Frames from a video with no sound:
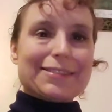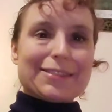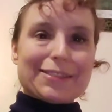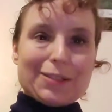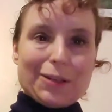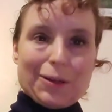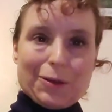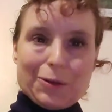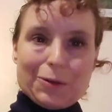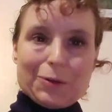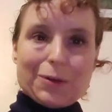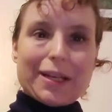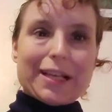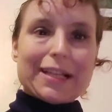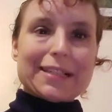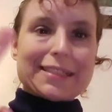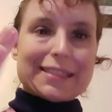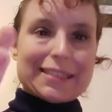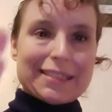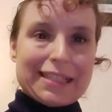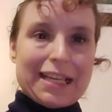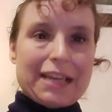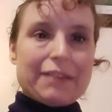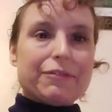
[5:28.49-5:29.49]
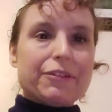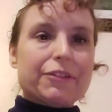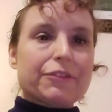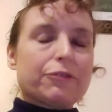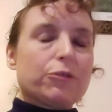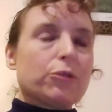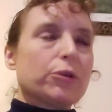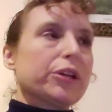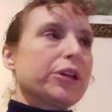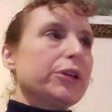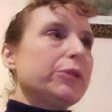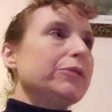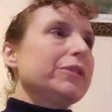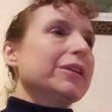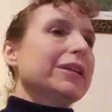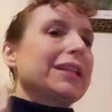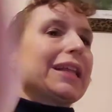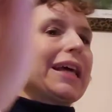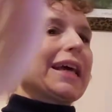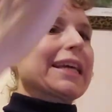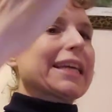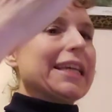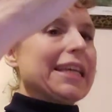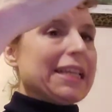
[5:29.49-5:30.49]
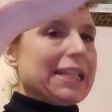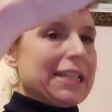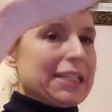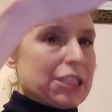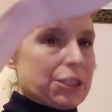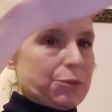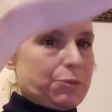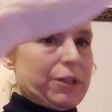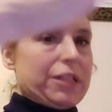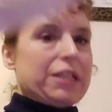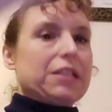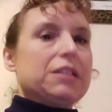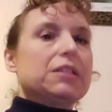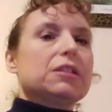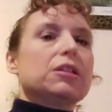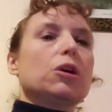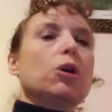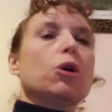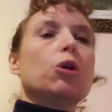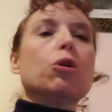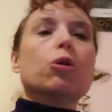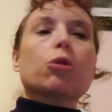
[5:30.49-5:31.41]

So it's safer for you than like eating sweet and low